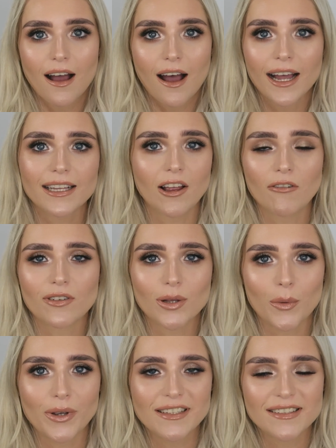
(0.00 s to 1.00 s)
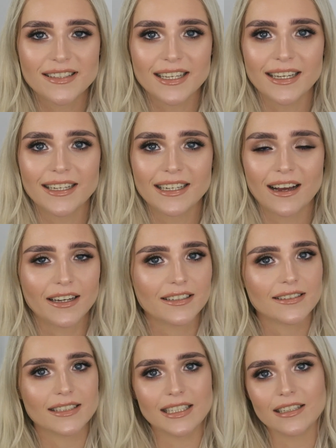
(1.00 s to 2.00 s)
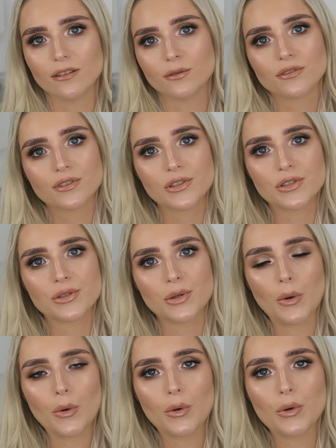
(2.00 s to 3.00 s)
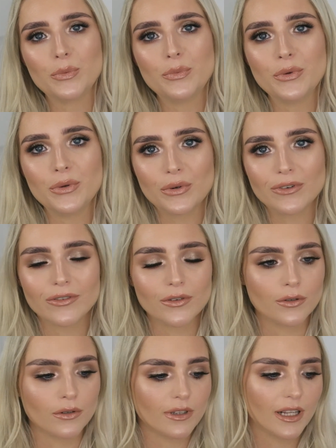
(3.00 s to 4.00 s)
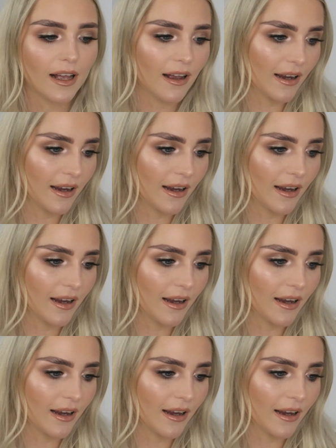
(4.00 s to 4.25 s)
I love glowy skin. I just think it looks so beautiful.